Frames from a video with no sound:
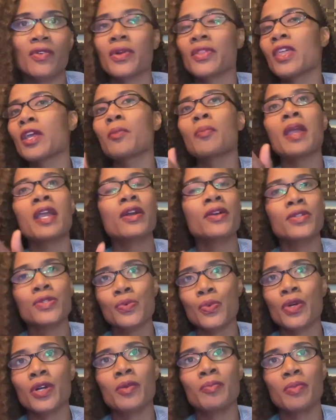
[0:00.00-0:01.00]
or their
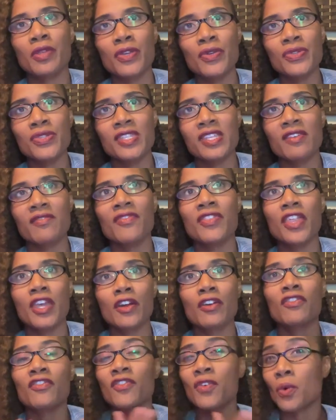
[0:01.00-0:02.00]
parents were abusive,
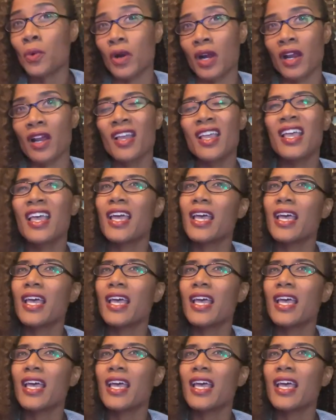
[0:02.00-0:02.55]
therefore.